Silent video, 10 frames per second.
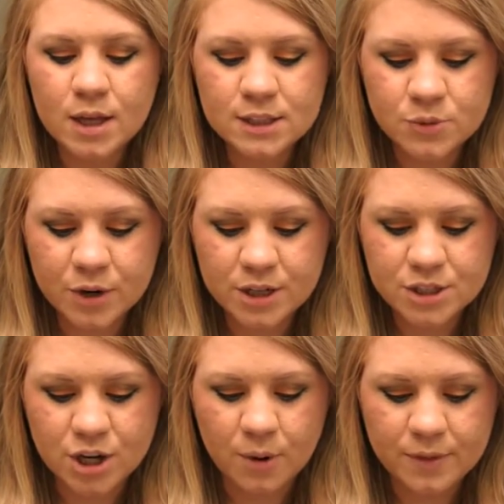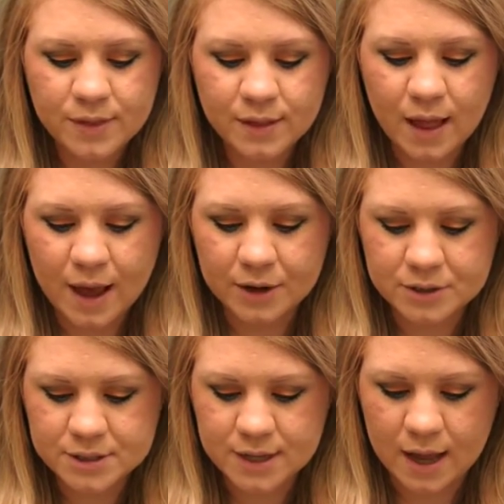So we're going to start with the liner
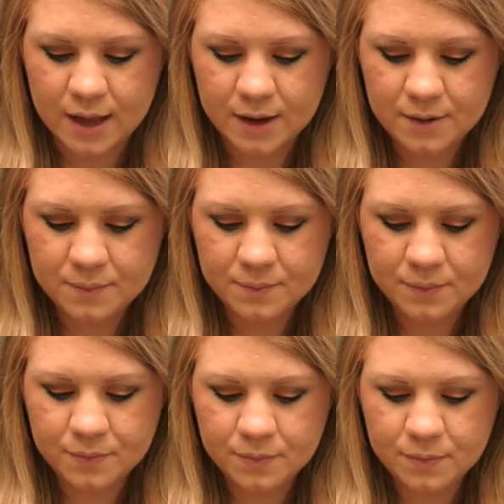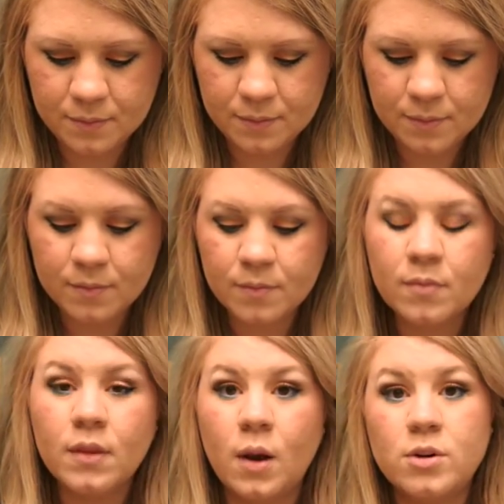side.
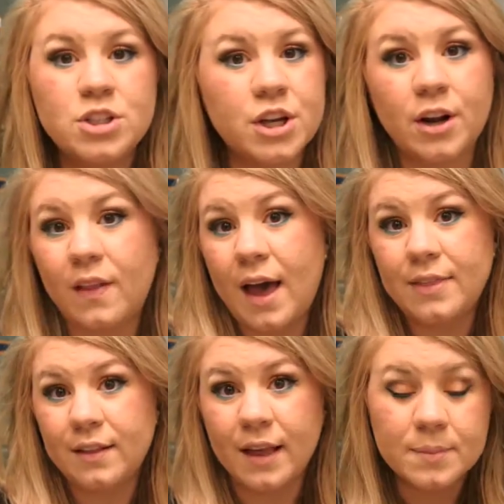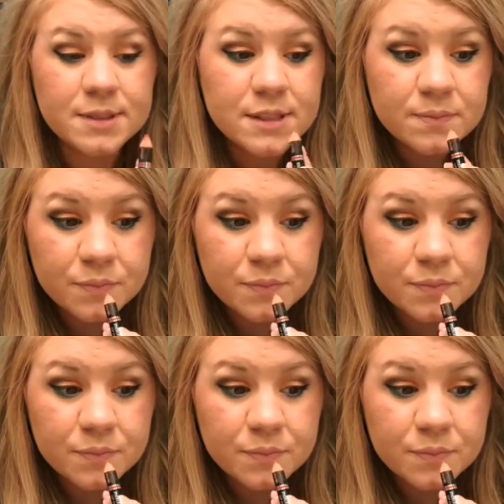We're just going to line the lips.